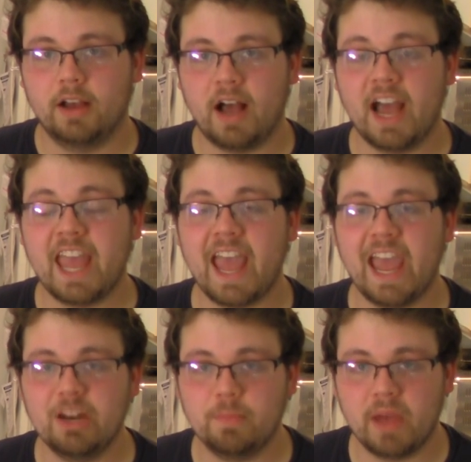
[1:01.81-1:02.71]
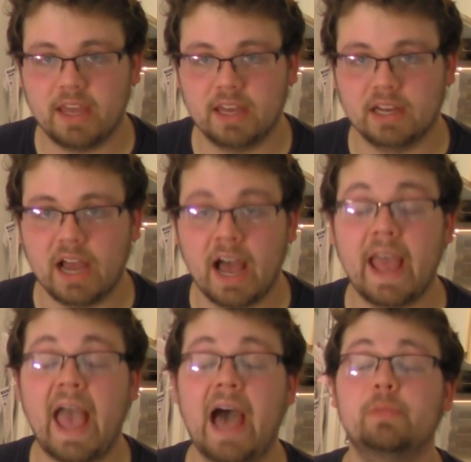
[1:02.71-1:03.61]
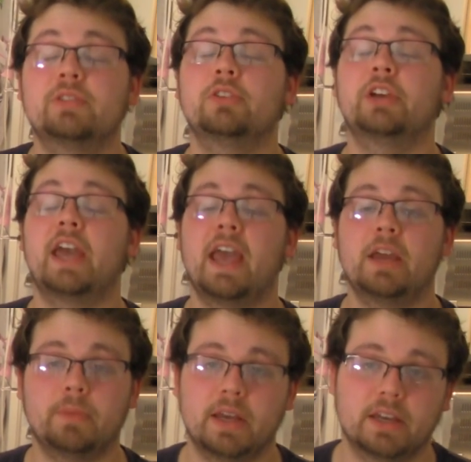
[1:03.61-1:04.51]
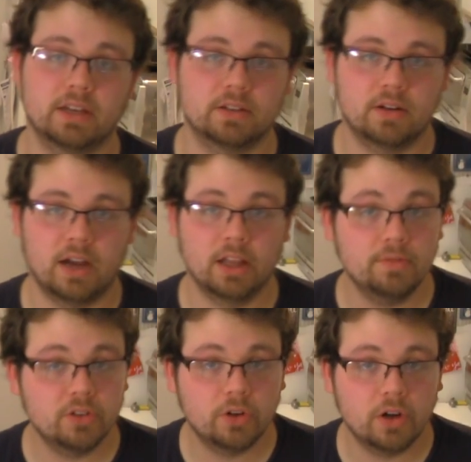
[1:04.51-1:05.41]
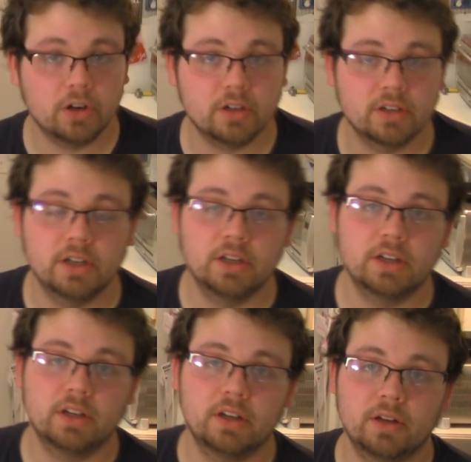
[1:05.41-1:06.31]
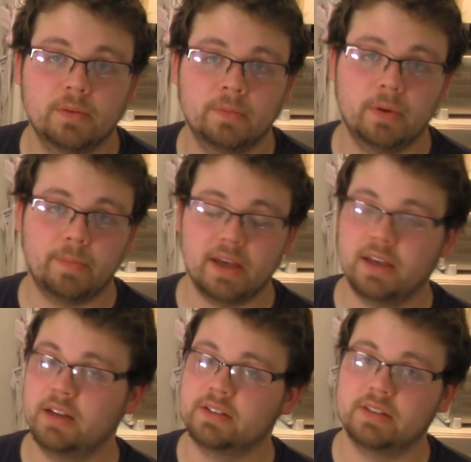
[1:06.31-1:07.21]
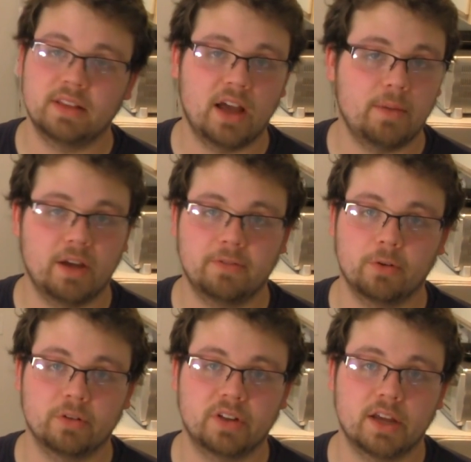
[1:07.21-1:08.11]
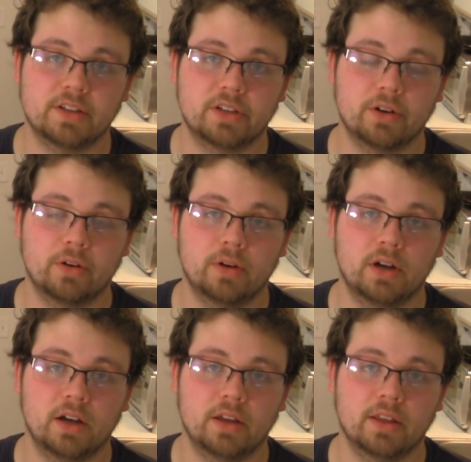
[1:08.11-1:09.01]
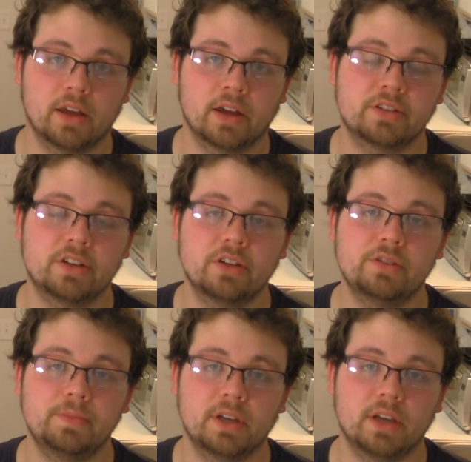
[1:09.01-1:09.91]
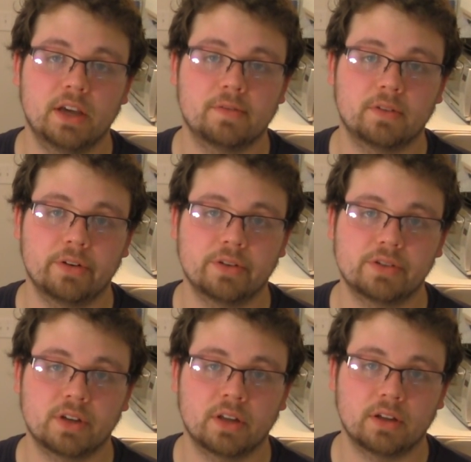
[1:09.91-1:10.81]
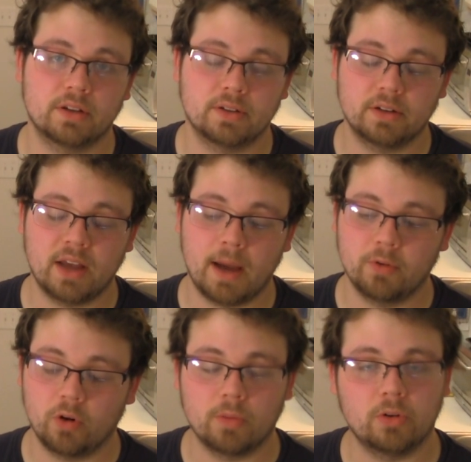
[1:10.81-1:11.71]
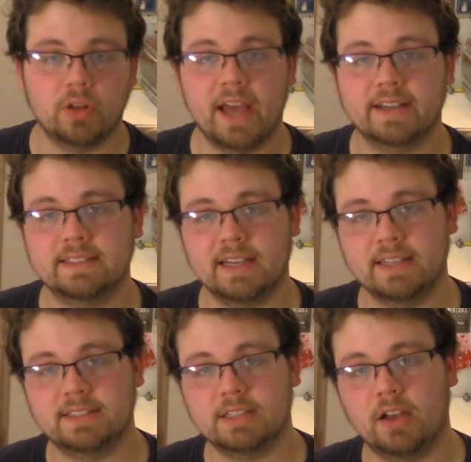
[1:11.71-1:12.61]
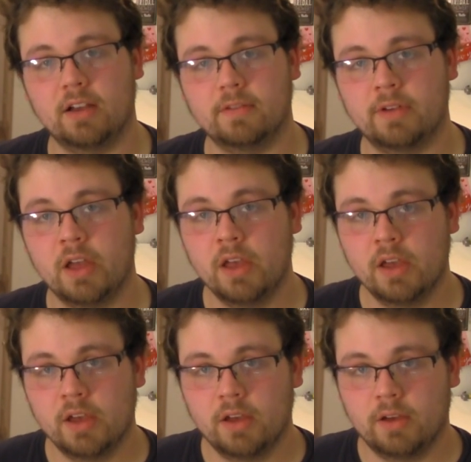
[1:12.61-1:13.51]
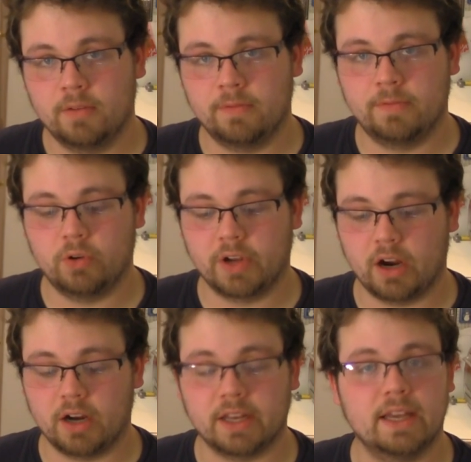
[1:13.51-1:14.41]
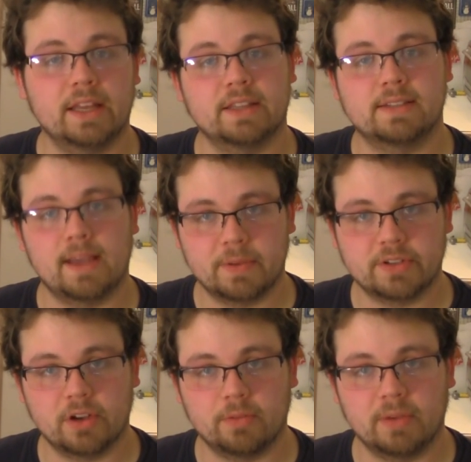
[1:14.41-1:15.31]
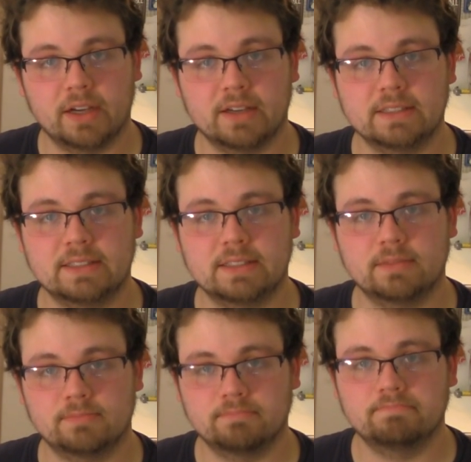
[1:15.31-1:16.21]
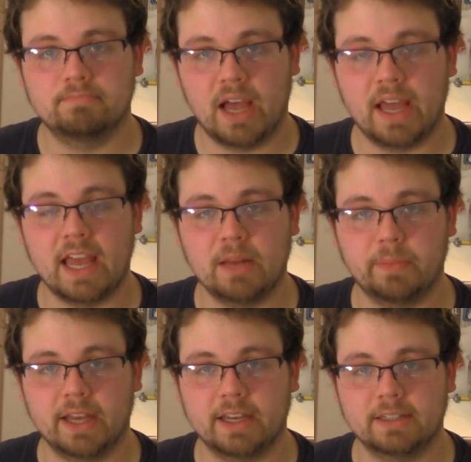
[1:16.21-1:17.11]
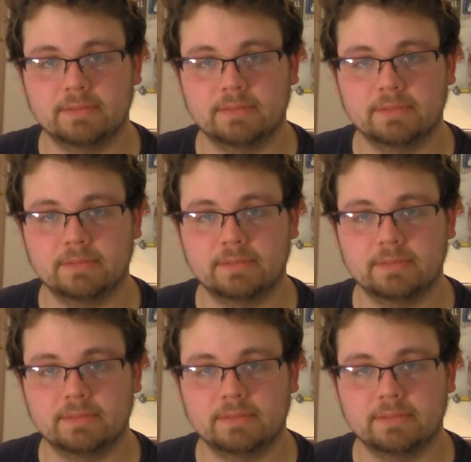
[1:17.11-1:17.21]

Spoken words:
I hate baking. I absolutely hate baking. I love to cook, but baking is not my forte. So excuse me if there's an abnormal excess of vulgarity in this episode because I hate baking.